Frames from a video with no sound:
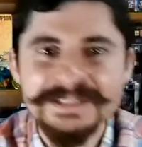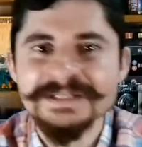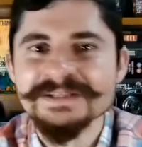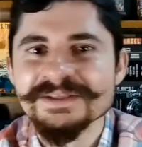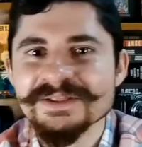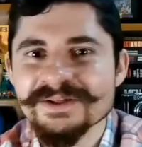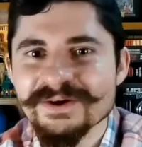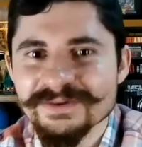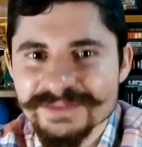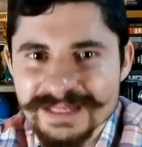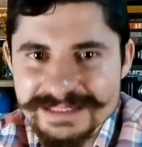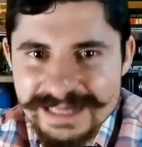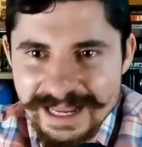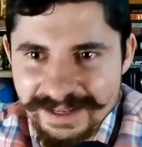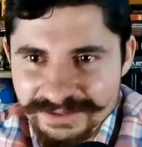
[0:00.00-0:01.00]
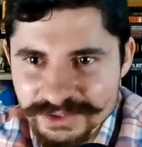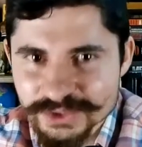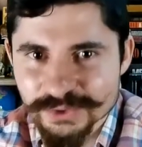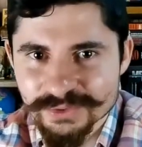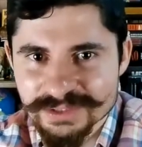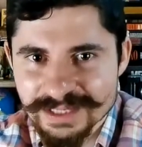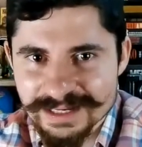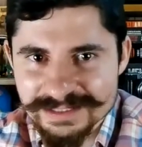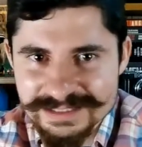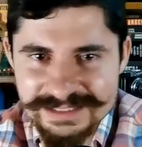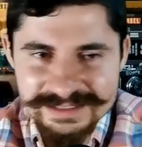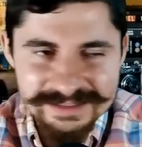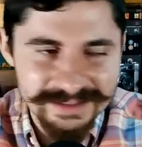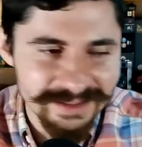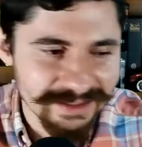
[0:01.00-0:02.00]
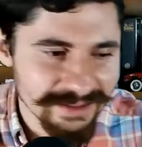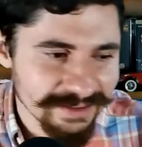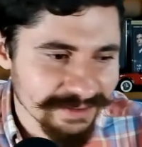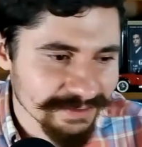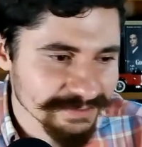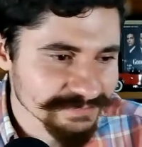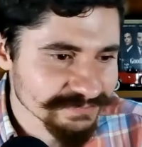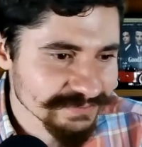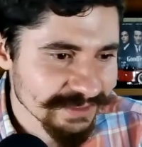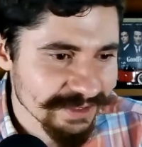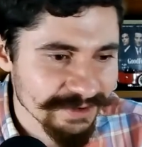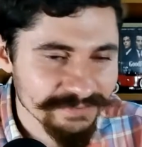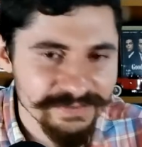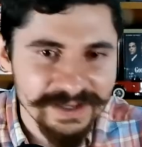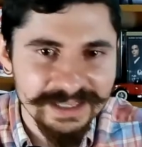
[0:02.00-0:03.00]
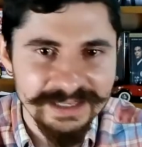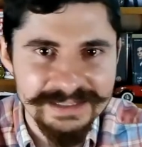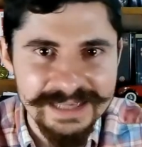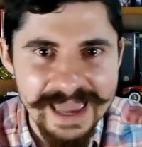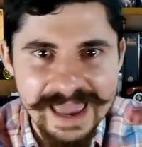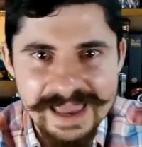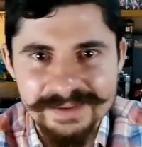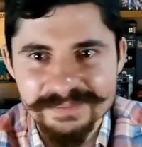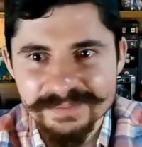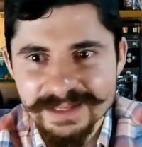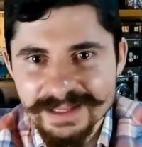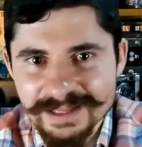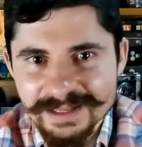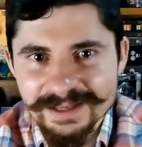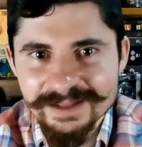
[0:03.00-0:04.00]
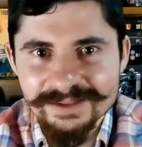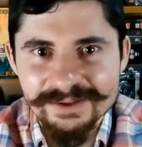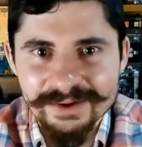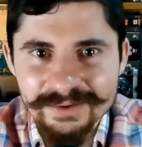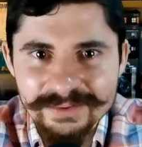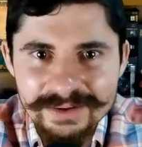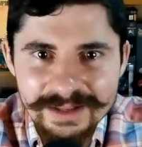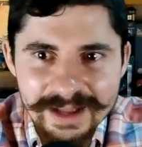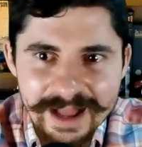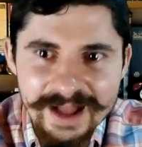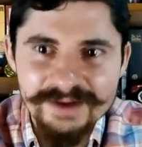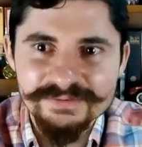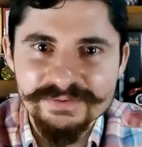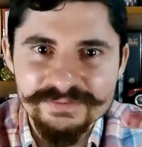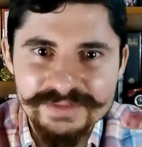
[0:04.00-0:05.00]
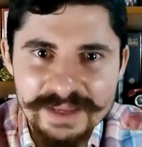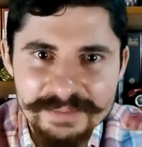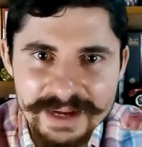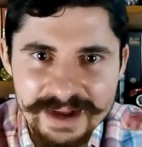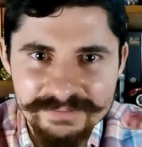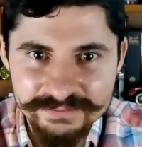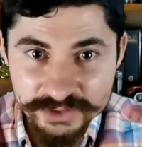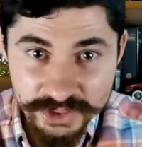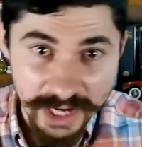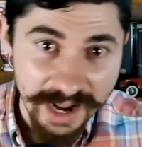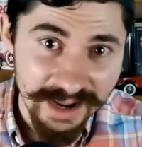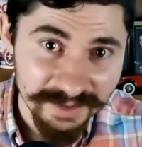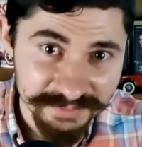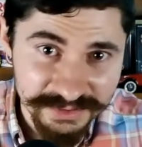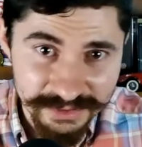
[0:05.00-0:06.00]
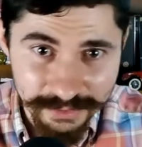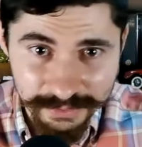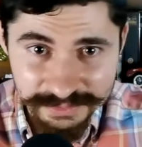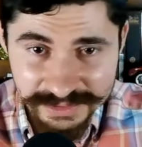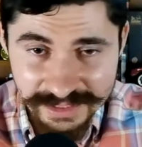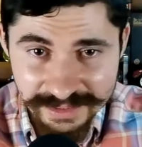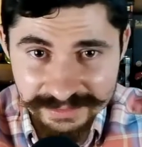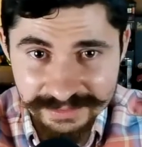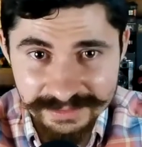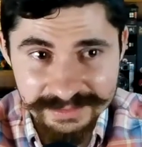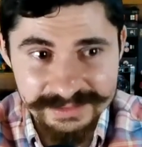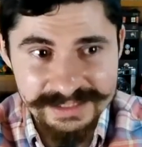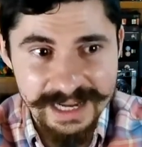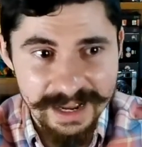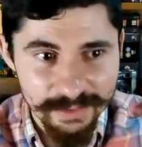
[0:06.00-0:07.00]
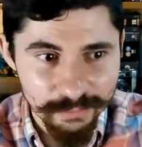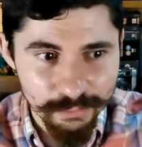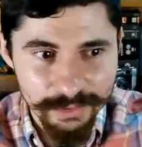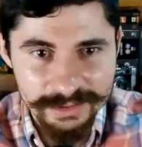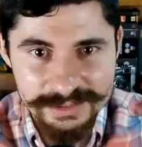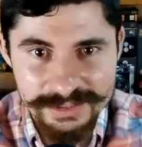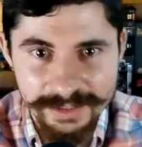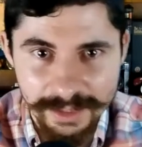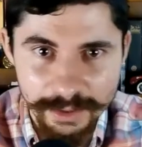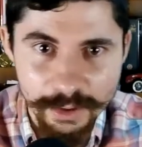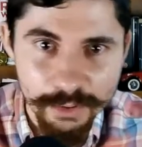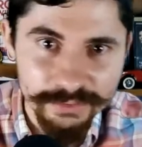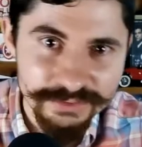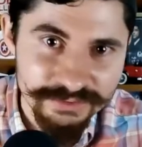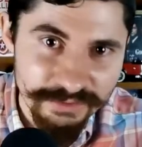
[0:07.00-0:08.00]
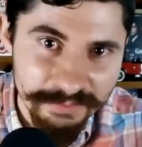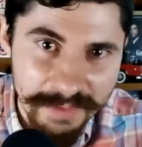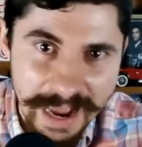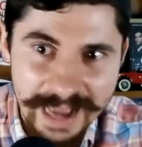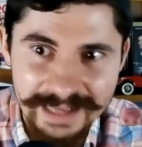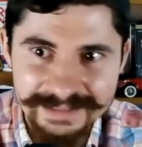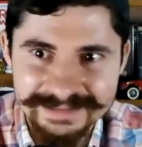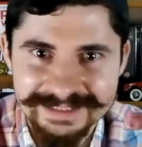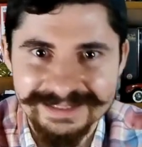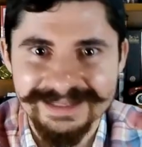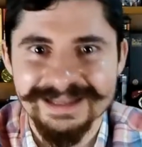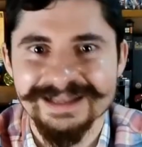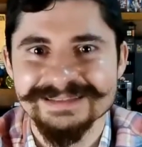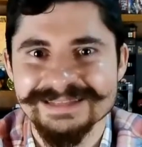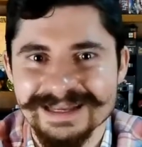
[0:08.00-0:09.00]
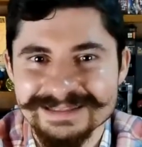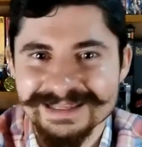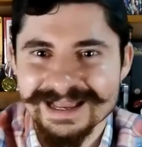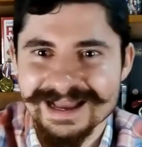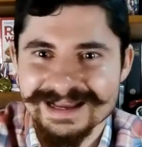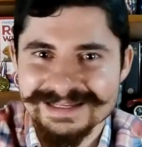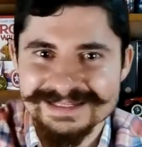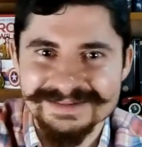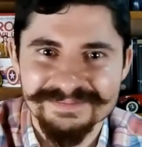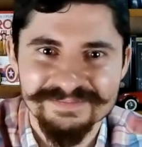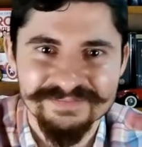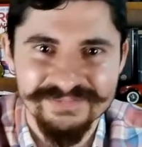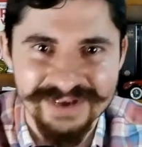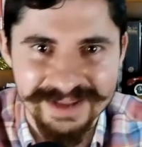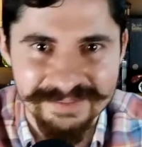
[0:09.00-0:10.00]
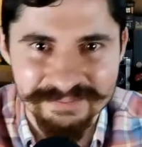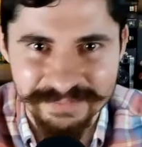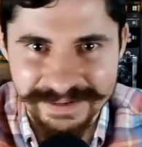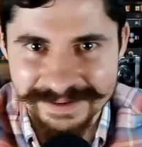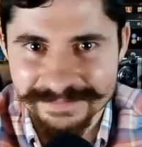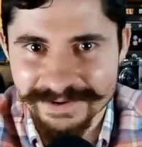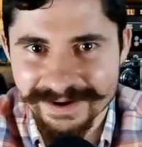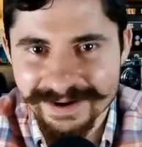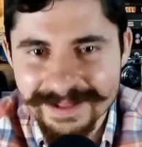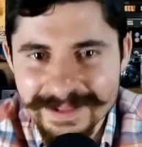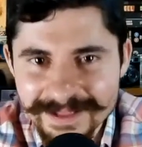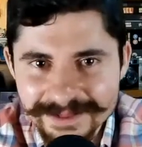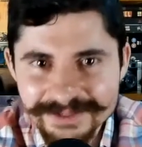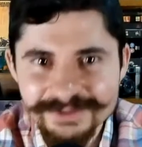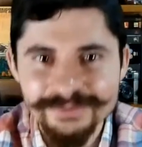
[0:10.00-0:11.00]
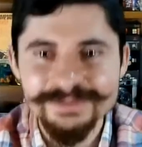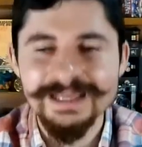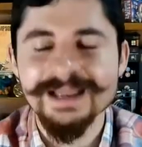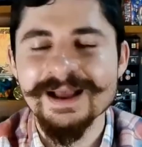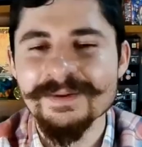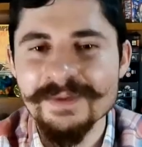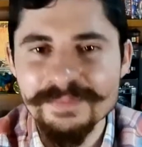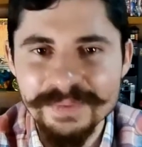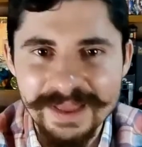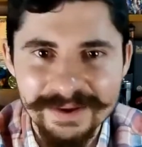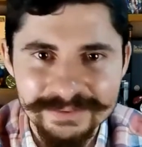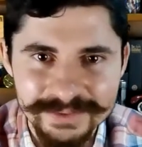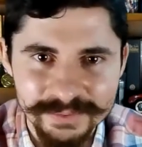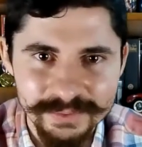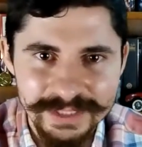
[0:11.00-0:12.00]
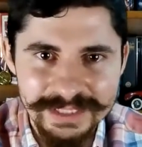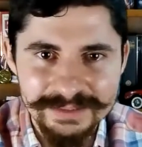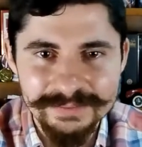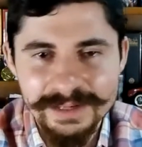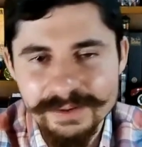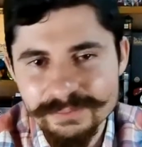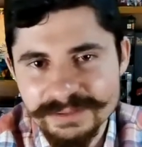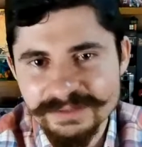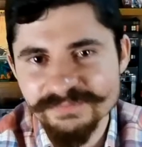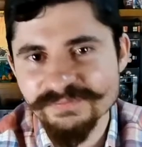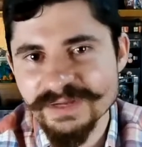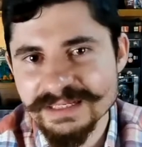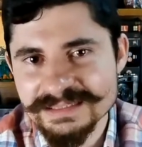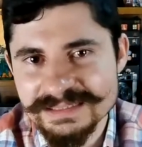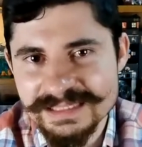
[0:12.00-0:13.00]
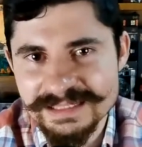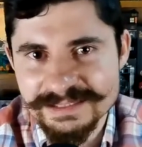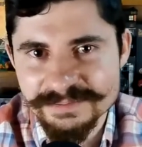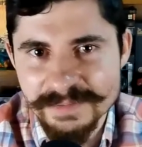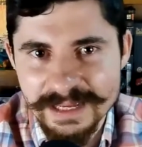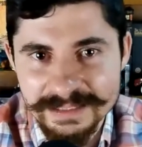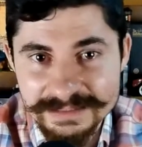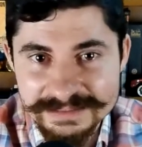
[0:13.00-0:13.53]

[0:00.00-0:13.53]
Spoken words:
There's like 2 dunks a fucking game, half of them have jobs, you know what I'm saying? This guy works in a laundromat, the other guy is a fucking plumber, they come and play on the weekend. Like, what the fuck is this, man?